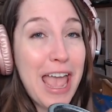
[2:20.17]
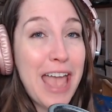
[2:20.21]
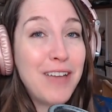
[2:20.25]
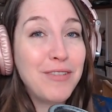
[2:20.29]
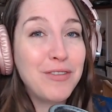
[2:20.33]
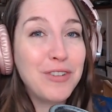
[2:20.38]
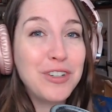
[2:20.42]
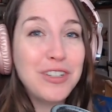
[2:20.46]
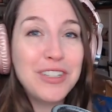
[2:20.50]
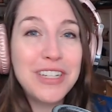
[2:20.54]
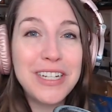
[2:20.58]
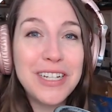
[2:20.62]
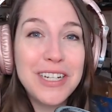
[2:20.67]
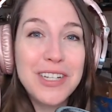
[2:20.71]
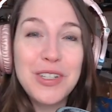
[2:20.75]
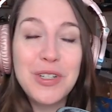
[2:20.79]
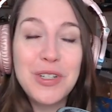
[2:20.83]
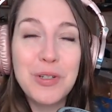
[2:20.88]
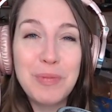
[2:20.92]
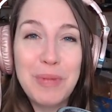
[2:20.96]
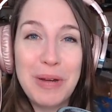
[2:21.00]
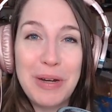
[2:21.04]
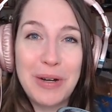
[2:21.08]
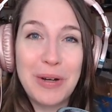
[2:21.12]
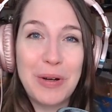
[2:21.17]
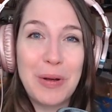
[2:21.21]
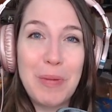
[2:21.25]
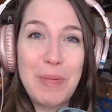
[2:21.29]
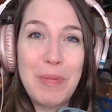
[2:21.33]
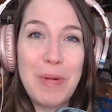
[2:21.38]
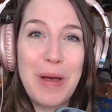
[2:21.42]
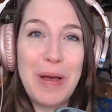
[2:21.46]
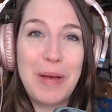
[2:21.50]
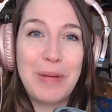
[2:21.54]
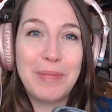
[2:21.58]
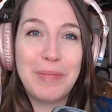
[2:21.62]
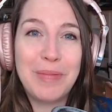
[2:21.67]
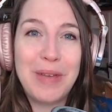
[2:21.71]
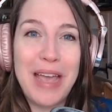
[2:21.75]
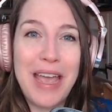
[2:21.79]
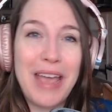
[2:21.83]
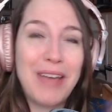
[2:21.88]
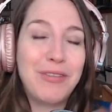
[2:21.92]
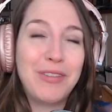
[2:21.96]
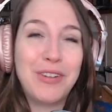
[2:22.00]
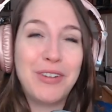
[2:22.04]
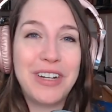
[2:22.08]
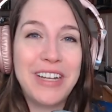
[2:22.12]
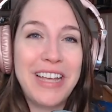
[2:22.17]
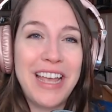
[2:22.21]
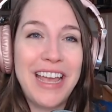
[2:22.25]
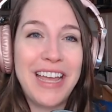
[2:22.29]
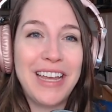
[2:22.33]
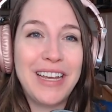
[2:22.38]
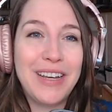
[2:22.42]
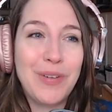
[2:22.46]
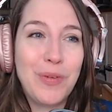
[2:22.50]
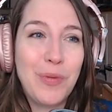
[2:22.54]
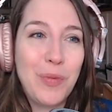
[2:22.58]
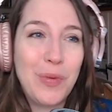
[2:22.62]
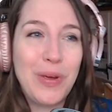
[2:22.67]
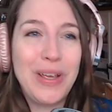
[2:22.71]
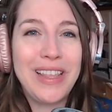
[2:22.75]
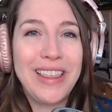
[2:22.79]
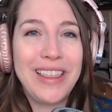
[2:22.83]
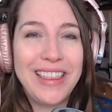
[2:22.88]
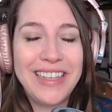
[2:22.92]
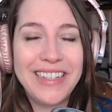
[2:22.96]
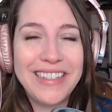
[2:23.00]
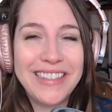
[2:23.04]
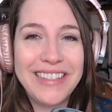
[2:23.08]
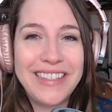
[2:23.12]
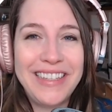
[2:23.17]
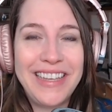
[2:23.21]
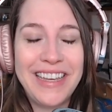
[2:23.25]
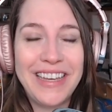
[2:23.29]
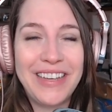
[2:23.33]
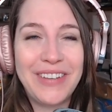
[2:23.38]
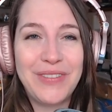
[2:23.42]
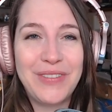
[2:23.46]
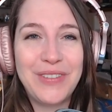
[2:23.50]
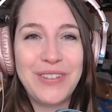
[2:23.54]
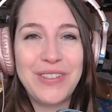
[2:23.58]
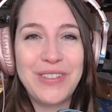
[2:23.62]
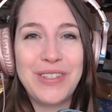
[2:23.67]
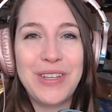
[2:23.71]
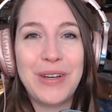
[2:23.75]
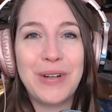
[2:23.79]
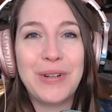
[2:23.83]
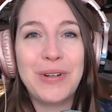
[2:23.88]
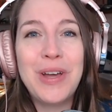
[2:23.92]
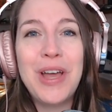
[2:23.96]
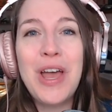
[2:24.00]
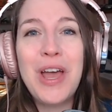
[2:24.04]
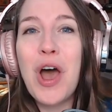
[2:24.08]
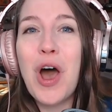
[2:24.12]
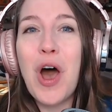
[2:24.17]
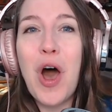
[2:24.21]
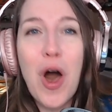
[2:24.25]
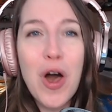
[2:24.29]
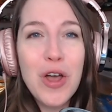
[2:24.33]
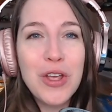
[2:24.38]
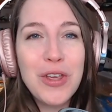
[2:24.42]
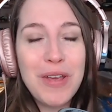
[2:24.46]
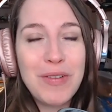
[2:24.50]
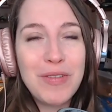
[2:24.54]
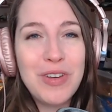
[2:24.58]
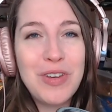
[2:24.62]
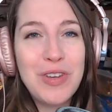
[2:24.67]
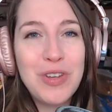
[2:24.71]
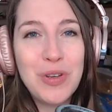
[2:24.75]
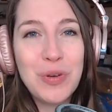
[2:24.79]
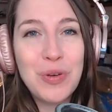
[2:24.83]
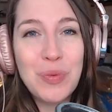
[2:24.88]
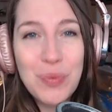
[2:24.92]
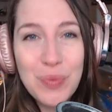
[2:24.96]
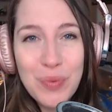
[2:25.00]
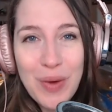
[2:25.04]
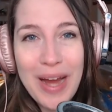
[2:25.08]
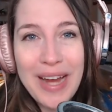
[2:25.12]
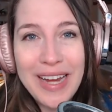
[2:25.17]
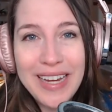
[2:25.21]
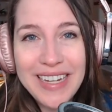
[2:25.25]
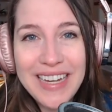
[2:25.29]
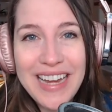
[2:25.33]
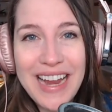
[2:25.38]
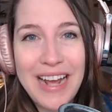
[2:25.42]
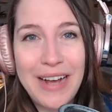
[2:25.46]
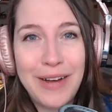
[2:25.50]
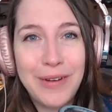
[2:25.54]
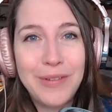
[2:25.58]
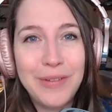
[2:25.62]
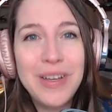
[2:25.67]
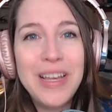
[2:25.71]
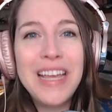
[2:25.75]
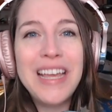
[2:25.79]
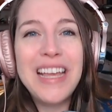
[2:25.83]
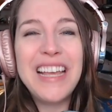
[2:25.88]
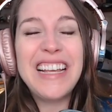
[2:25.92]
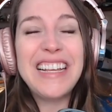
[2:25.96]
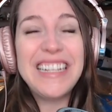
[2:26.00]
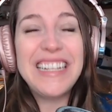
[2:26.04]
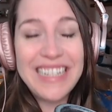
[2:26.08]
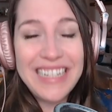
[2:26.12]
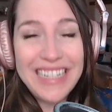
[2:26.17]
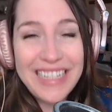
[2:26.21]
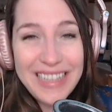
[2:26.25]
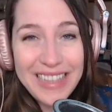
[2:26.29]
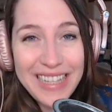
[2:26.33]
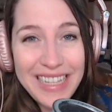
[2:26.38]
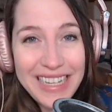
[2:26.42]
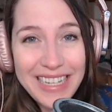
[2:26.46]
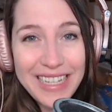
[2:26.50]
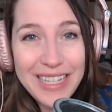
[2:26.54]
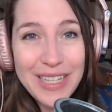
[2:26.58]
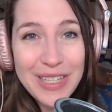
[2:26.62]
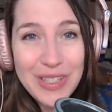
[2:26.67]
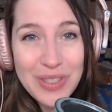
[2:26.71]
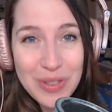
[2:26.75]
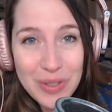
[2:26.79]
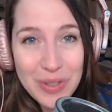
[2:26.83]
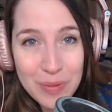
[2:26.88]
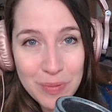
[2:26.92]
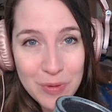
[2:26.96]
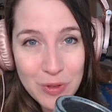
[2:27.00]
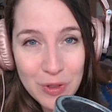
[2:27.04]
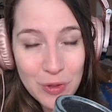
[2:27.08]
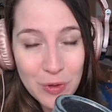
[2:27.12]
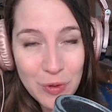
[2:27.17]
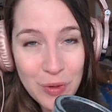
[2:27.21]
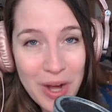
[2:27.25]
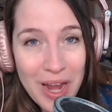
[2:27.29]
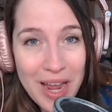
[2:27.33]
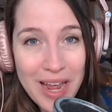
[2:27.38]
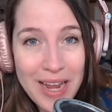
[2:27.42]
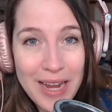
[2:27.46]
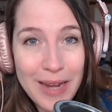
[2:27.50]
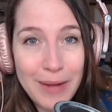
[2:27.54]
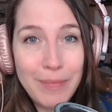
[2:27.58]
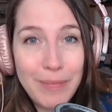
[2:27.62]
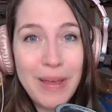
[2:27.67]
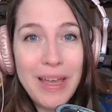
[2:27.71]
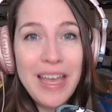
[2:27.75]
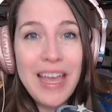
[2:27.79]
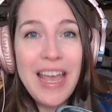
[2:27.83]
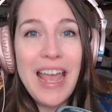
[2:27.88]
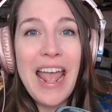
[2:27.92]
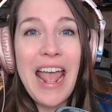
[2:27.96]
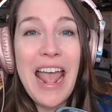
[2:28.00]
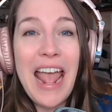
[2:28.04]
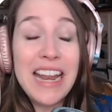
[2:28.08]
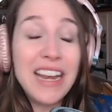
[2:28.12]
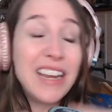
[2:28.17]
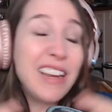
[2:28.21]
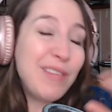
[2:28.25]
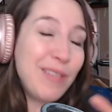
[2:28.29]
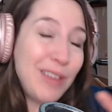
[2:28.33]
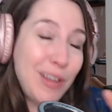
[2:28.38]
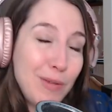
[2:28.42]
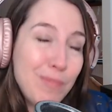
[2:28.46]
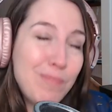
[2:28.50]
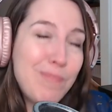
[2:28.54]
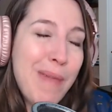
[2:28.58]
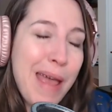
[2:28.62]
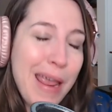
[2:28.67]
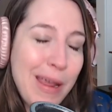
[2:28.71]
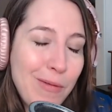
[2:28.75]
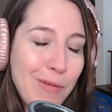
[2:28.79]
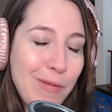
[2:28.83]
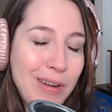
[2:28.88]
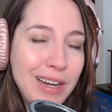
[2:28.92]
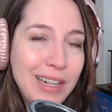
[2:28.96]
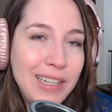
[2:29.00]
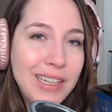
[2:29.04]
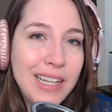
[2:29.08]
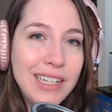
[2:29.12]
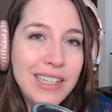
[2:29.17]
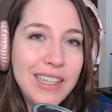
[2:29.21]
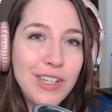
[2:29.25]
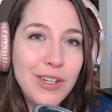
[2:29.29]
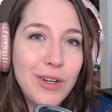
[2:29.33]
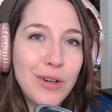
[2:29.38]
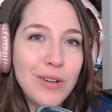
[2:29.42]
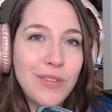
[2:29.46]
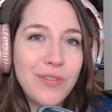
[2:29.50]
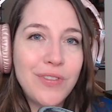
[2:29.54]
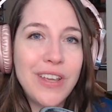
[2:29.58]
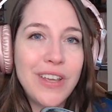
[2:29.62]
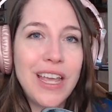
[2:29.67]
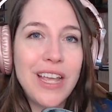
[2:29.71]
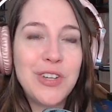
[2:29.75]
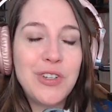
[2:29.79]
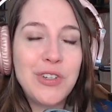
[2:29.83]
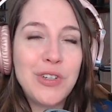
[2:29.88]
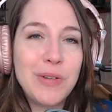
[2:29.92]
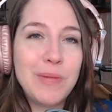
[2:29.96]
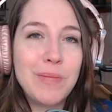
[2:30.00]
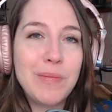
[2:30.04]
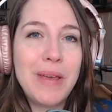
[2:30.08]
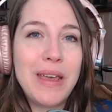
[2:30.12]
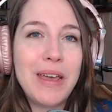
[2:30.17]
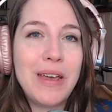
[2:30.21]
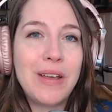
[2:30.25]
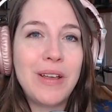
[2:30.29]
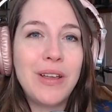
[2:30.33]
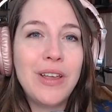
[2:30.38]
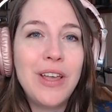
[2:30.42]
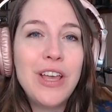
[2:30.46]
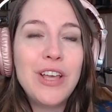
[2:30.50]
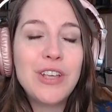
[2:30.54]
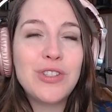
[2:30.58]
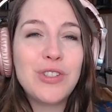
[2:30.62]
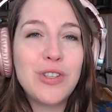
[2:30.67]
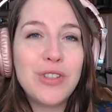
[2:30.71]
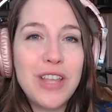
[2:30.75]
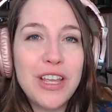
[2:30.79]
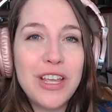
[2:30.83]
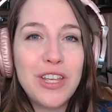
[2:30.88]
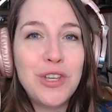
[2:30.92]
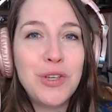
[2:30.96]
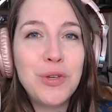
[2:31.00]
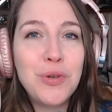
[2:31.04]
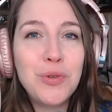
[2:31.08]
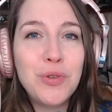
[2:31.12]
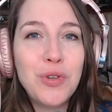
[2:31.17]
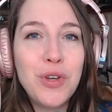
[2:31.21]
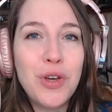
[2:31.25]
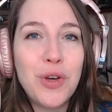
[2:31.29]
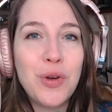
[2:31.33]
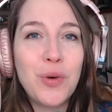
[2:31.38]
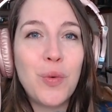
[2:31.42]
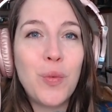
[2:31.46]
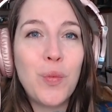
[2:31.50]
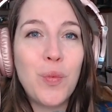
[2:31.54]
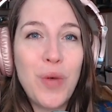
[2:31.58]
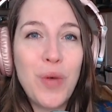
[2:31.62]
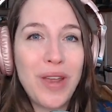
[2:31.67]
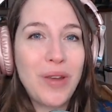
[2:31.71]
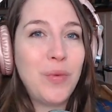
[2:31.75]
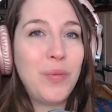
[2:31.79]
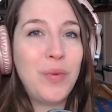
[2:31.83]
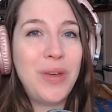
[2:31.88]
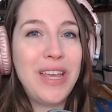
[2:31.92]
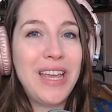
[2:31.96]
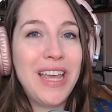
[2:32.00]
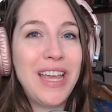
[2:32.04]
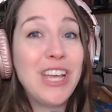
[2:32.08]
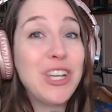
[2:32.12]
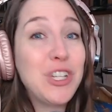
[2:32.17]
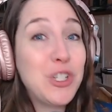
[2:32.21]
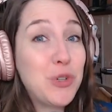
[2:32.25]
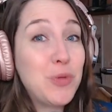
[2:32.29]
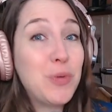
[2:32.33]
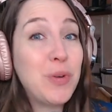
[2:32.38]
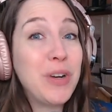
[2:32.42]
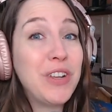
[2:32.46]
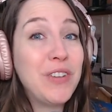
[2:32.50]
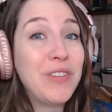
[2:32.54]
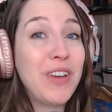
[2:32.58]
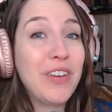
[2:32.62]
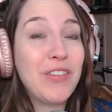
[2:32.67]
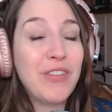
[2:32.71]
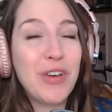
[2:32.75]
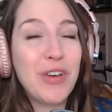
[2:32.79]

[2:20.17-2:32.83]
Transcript: ever need a new Miracle Bomb ever again with this gift. So all you have to do right now is click subscribe. And you might want to click the notification bell so that you know when we hit twenty-five